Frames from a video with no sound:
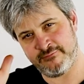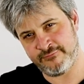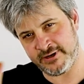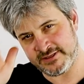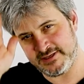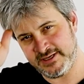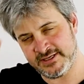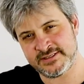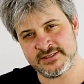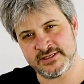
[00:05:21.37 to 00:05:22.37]
what
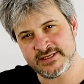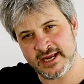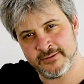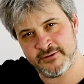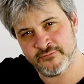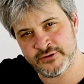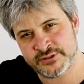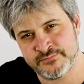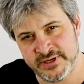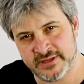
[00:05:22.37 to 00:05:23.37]
is the time it was
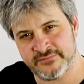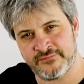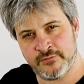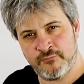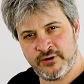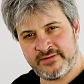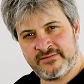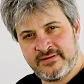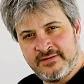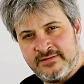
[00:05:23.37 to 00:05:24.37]
built, from what
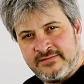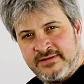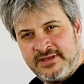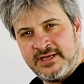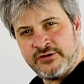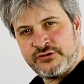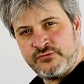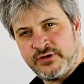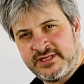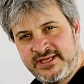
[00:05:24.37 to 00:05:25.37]
year to
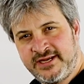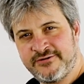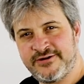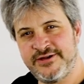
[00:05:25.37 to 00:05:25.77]
what year.